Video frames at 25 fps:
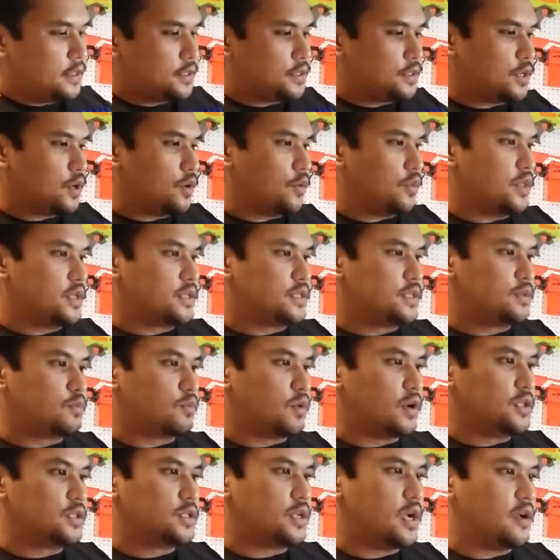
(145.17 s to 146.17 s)
So this
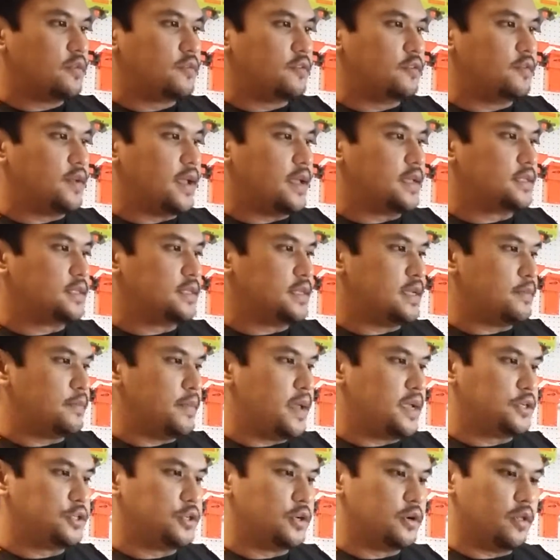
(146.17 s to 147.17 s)
runs off of, as it
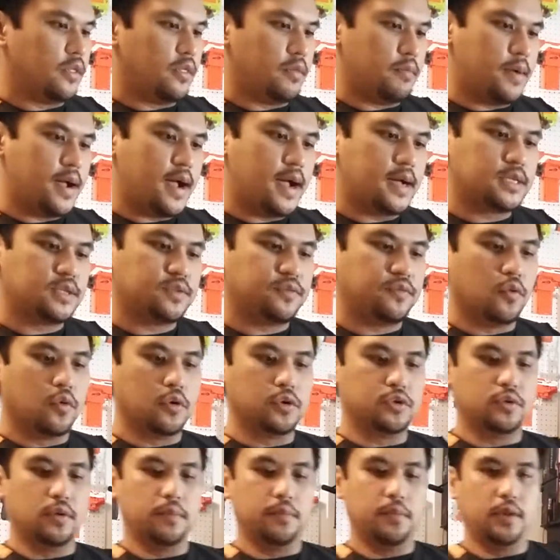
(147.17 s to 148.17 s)
mentioned on the box, 4
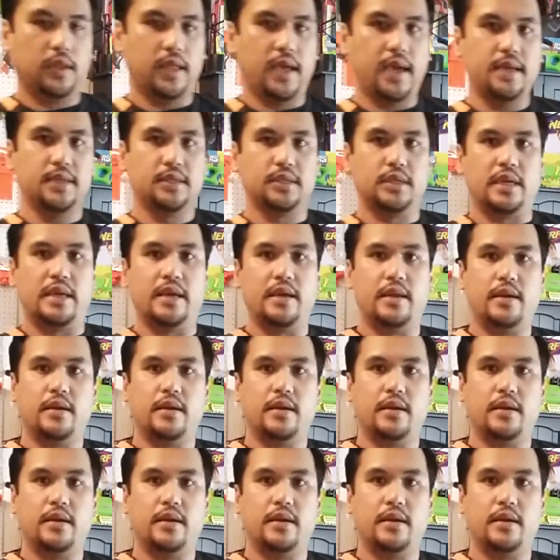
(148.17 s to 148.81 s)
AA's